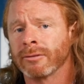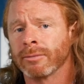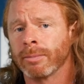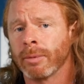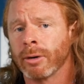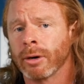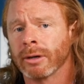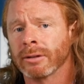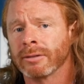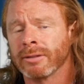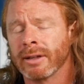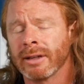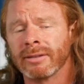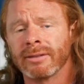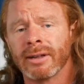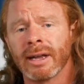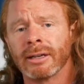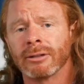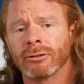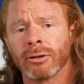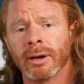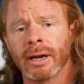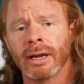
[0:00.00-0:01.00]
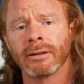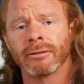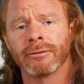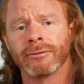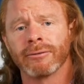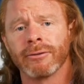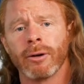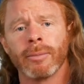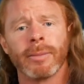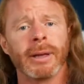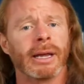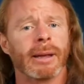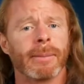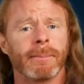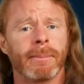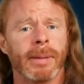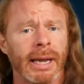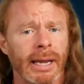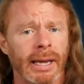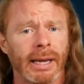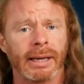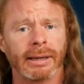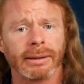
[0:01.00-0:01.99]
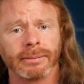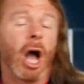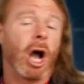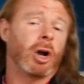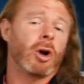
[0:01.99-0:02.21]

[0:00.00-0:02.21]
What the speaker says: sports is a transphobic bigot.